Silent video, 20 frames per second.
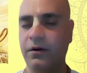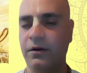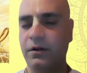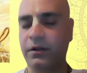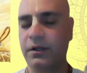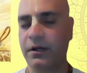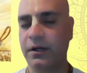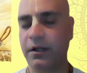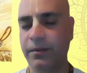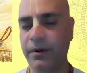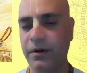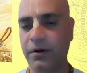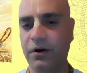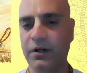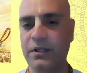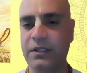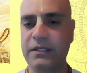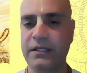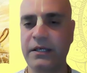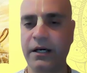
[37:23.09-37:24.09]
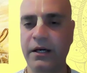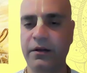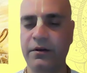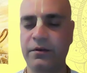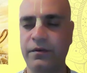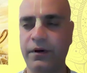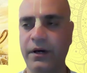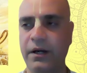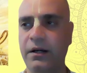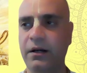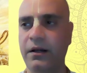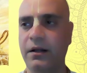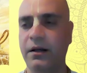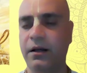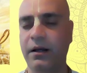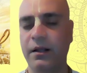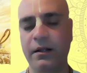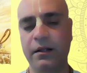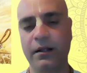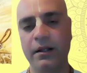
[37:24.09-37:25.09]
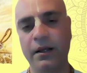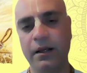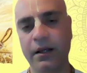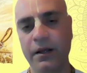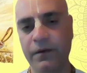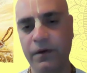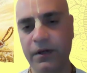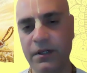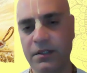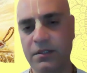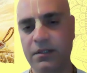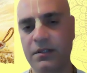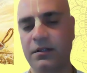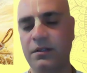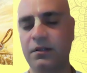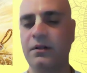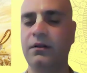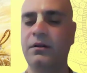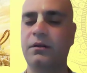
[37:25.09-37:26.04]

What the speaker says: all the demigods are satisfied, and they give us,